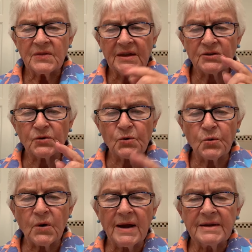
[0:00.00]
that
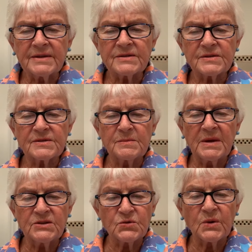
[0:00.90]
Christ
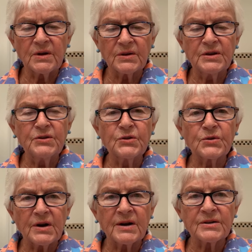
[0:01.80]
may dwell in
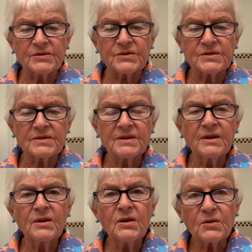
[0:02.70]
your hearts
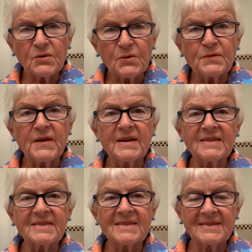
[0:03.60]
through
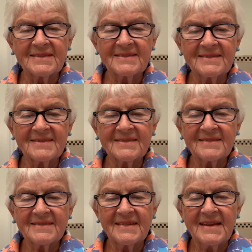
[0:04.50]
faith,
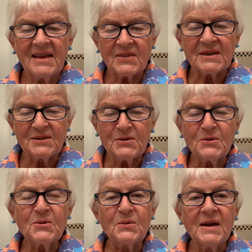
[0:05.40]
that
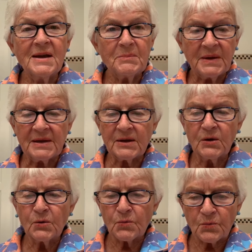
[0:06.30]
you, being
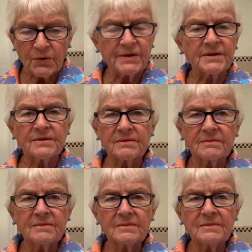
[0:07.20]
rooted
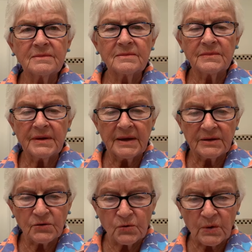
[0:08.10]

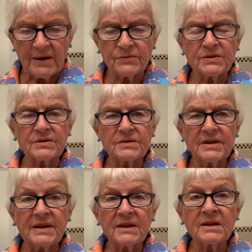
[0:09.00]
and grounded
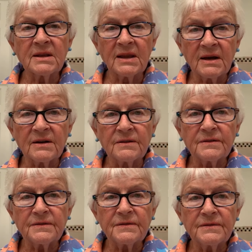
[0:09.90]
in love,